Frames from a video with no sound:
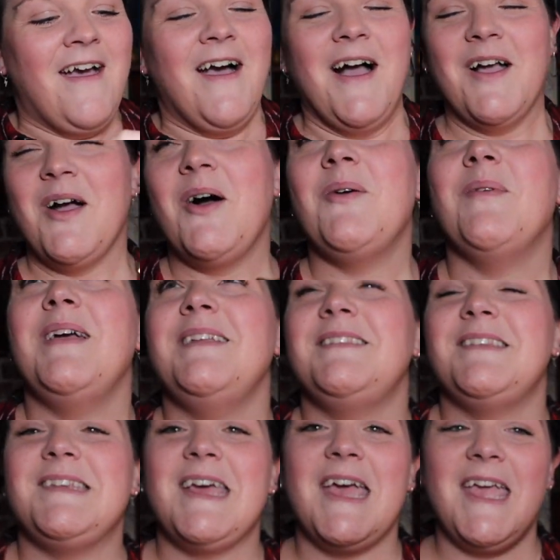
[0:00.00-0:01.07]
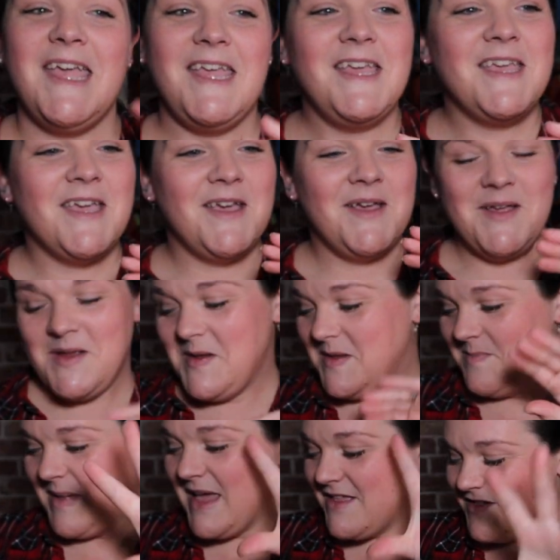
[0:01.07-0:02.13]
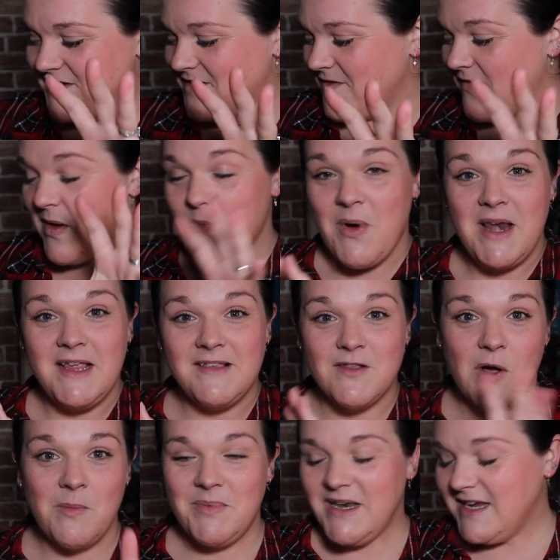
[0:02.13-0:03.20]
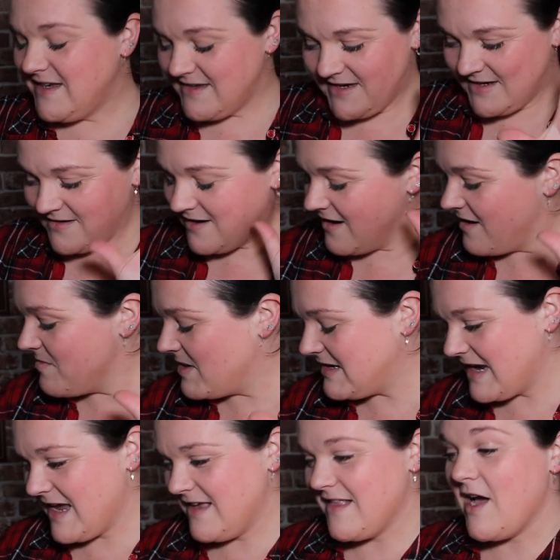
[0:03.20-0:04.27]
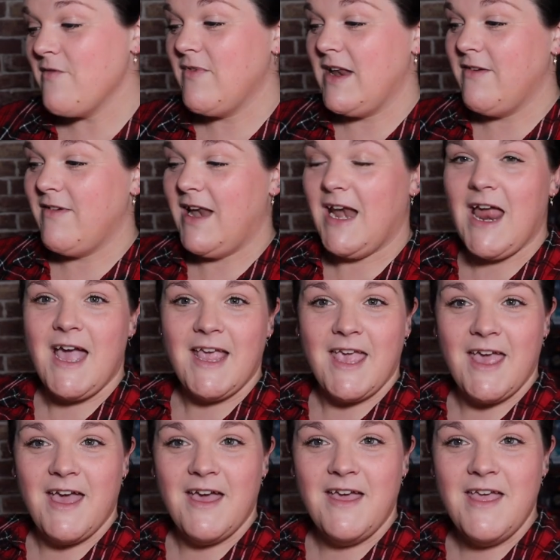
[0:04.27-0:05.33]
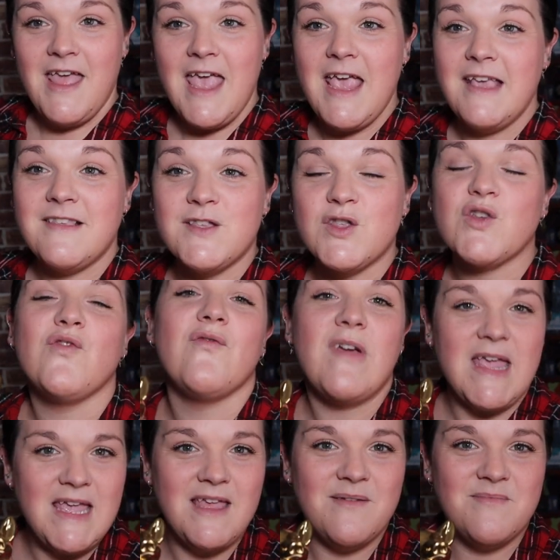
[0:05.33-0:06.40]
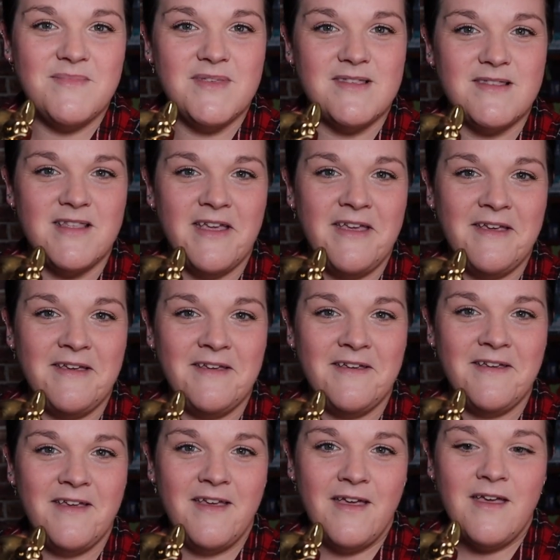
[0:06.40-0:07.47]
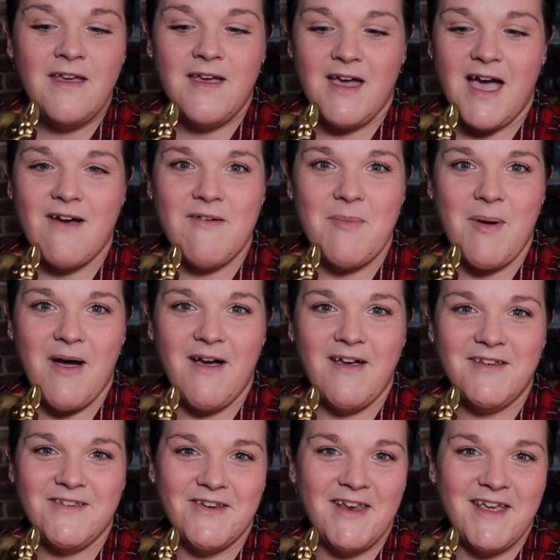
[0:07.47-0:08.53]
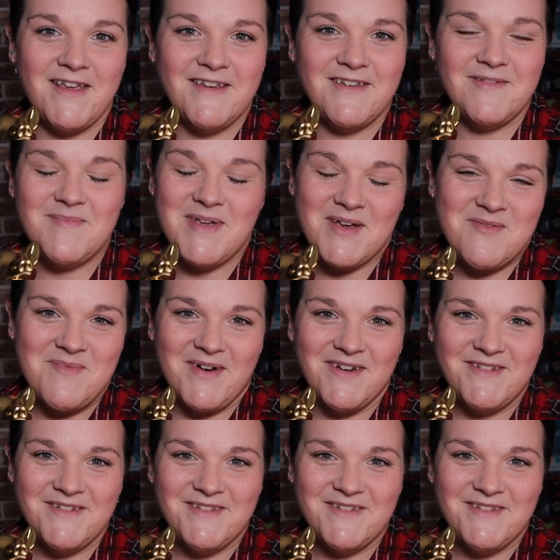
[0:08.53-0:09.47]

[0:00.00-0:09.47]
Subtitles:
I can't wait to take pictures of it when it's completed. Oh my days, I really, really like it. It screams Harry Potter, doesn't it? I mean, come on.